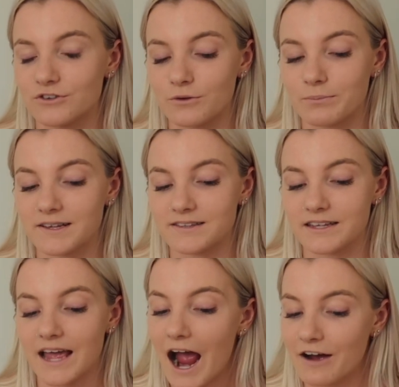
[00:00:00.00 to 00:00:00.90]
you can
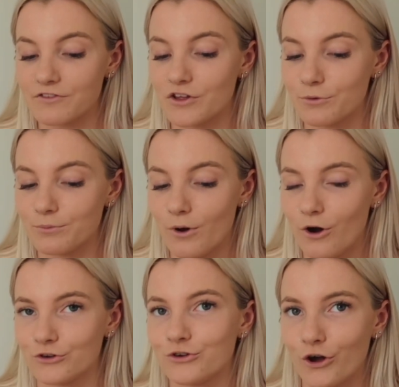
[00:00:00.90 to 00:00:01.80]
basically have them
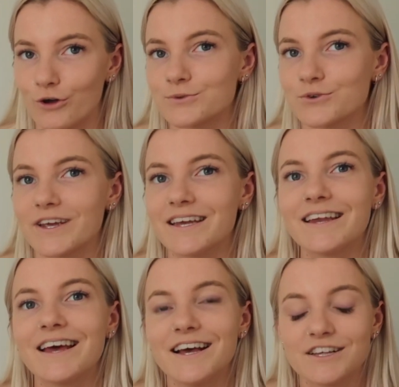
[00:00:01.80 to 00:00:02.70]
on your home screen.